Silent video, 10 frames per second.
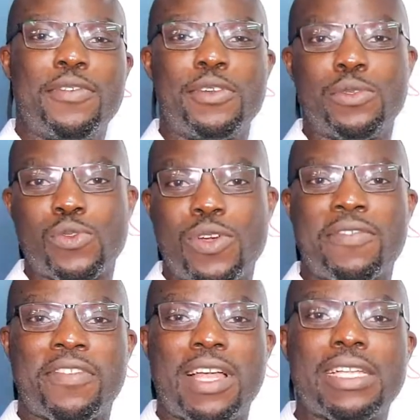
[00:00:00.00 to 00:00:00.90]
for those who
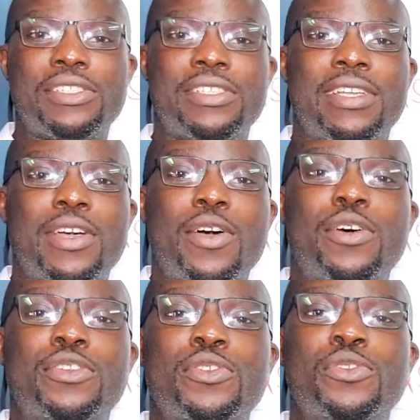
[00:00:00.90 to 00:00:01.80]
have cash
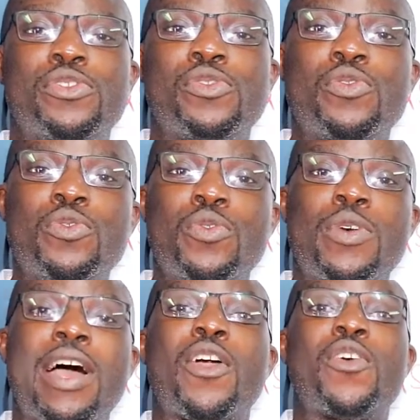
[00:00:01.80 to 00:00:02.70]
or those
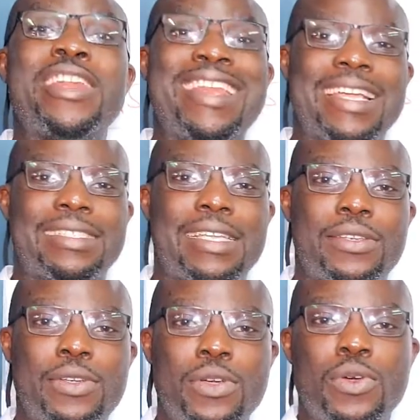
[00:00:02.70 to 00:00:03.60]
who are connected